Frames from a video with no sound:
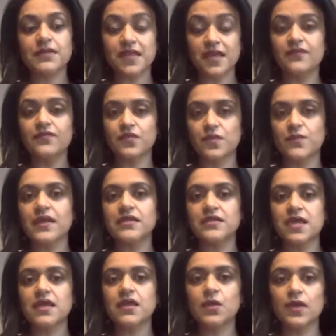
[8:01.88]
therefore the main
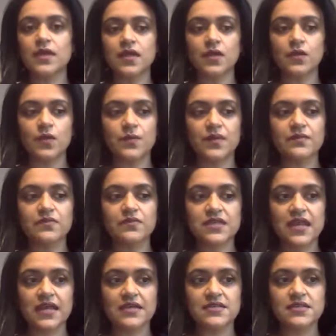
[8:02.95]
takeaway that I want people to
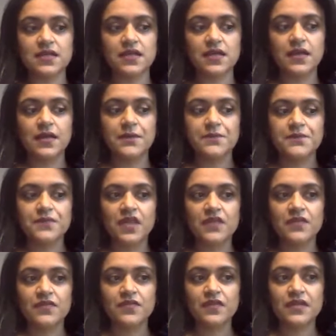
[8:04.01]
get, is that
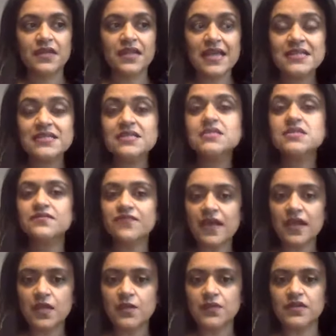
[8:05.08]
the latest
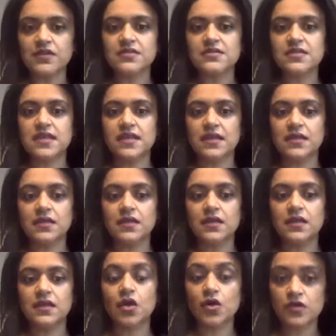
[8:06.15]
developments in
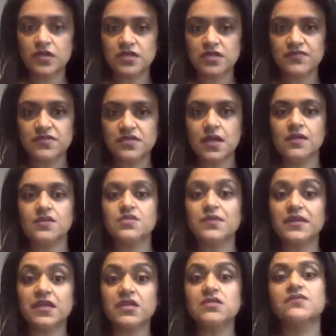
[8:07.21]
cognitive science,
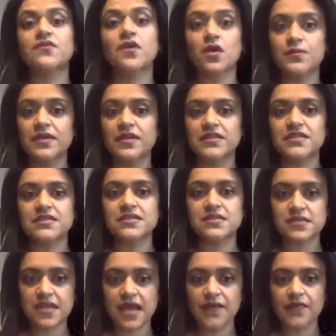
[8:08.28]
because of our ability to
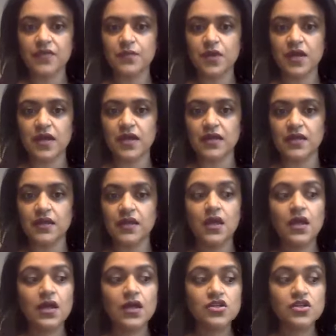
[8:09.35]
scan the brain,
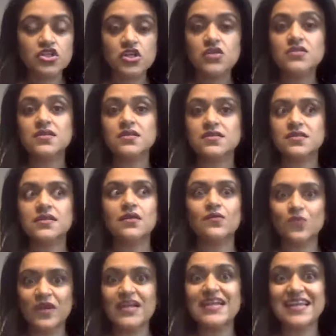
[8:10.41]
shows us that it
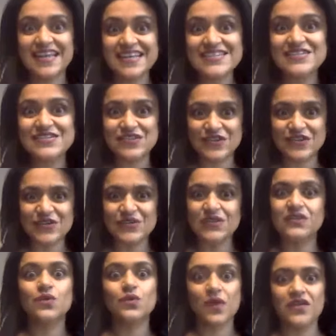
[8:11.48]
really is true
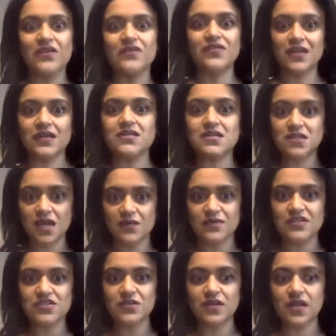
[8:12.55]
that the way you think
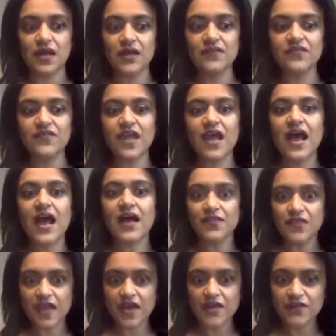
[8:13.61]
determines your life.
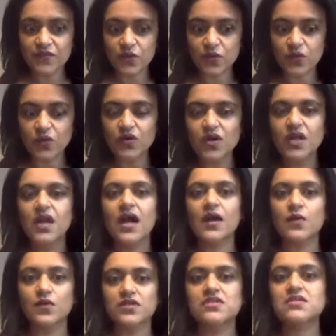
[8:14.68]
And therefore, I
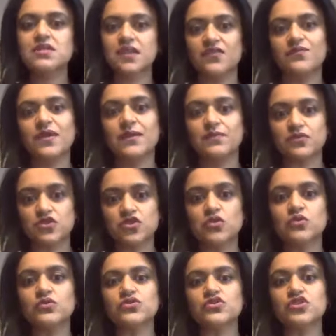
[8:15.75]
wanted to give people
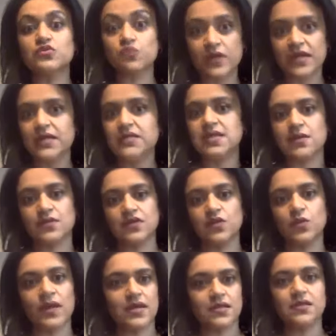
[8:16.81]
tools to re-examine the
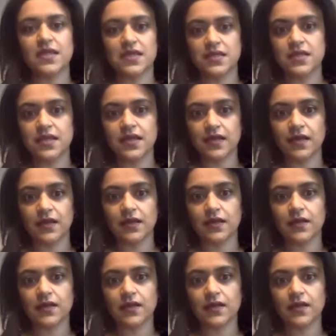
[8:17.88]
way that they think,